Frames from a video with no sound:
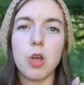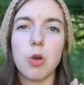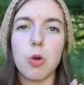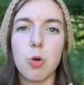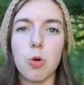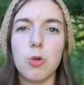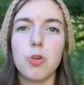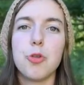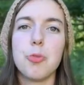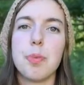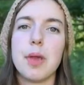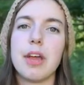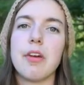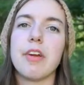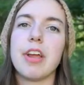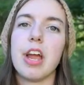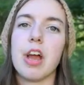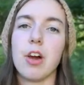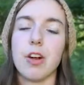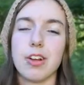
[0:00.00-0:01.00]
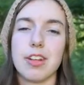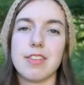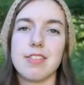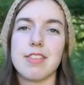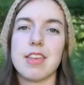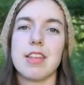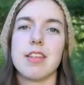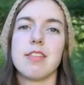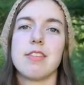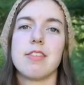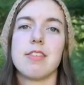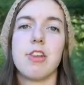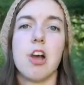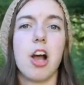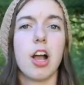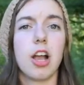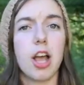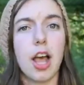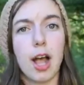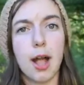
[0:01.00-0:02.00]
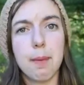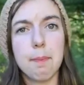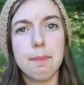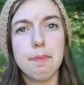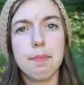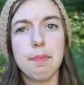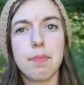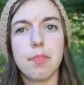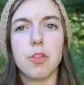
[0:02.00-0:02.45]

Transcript: goldberryartisans.com.